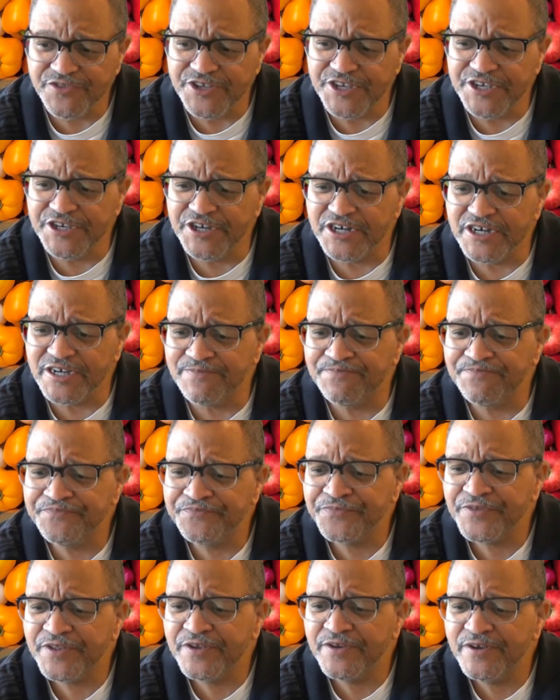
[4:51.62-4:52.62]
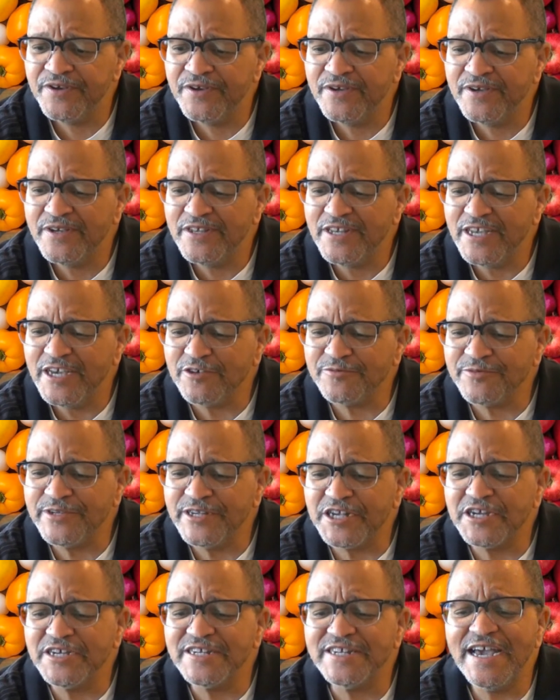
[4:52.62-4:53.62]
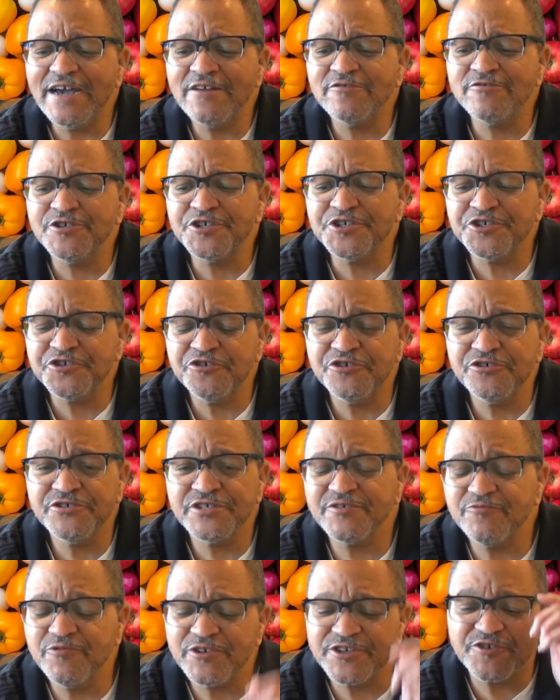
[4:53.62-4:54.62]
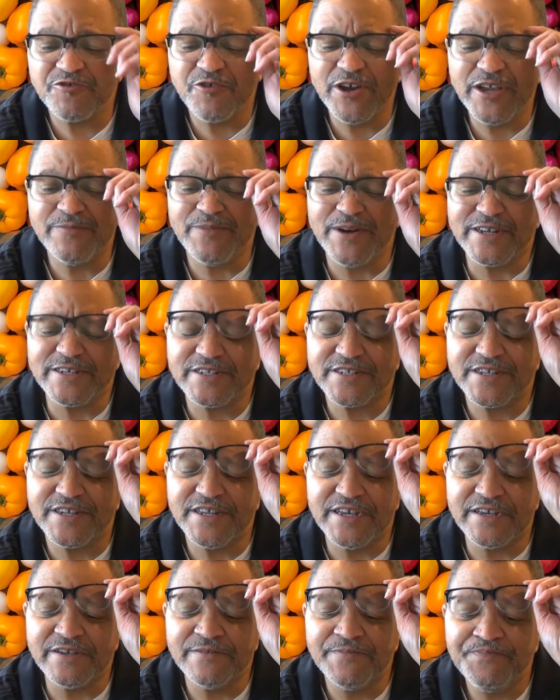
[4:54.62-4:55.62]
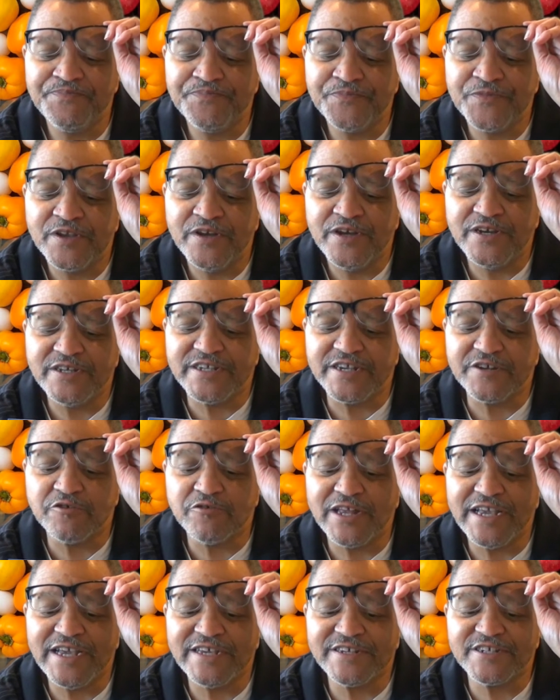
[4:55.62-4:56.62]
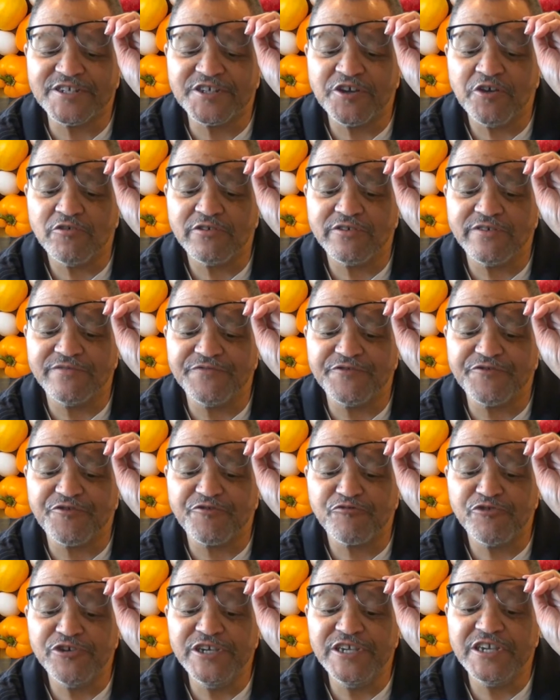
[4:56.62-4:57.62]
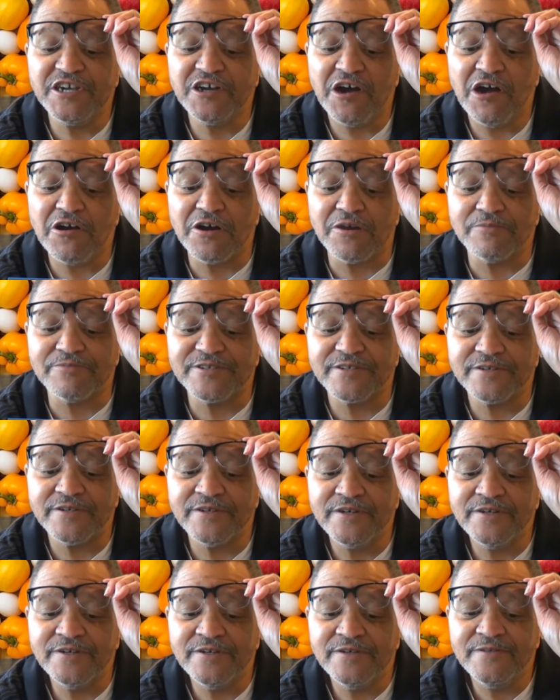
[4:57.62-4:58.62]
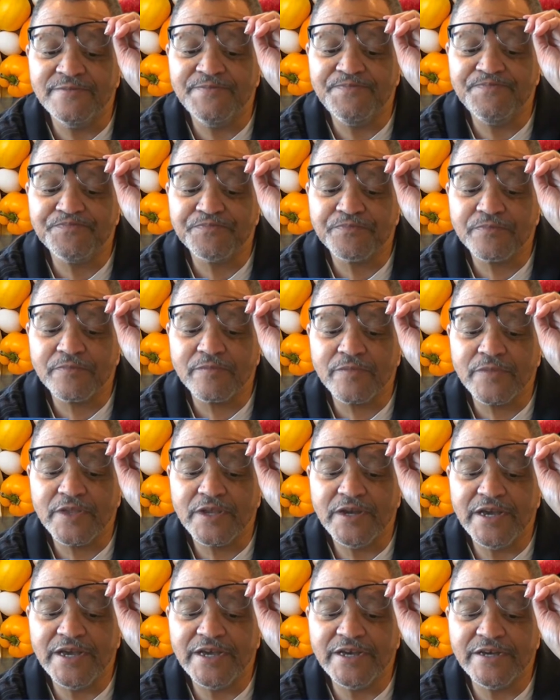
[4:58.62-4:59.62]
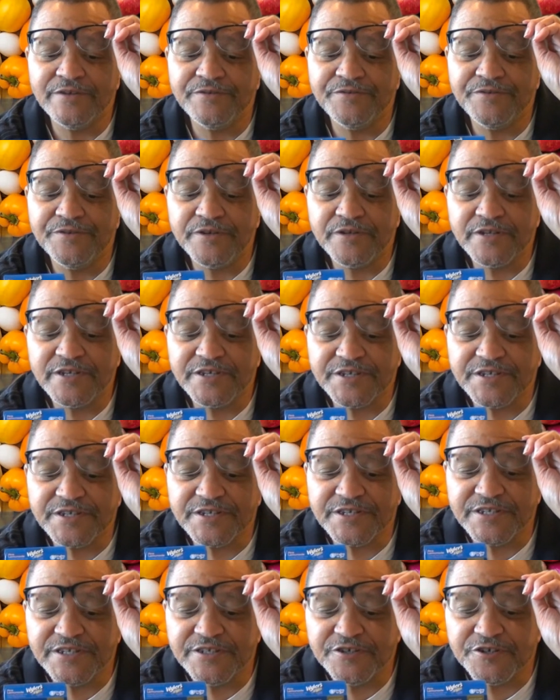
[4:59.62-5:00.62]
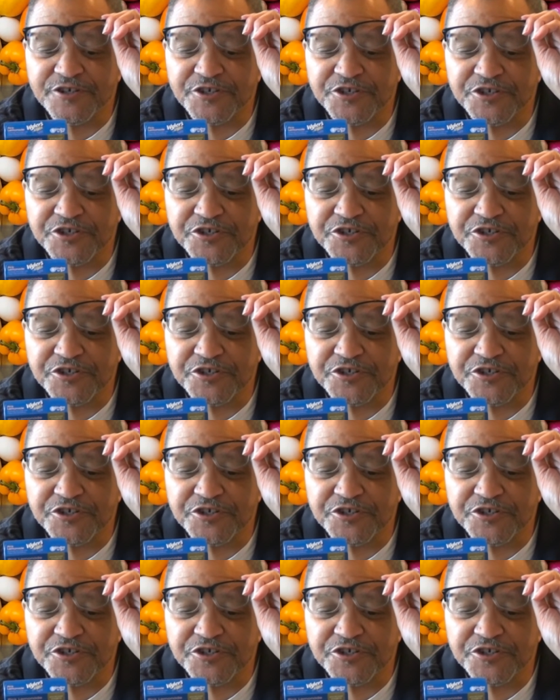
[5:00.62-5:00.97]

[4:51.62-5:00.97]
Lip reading: The helps me to cut down on the sugars, and what's great about this thing is it only has a total of 3 carbs. And let's see, the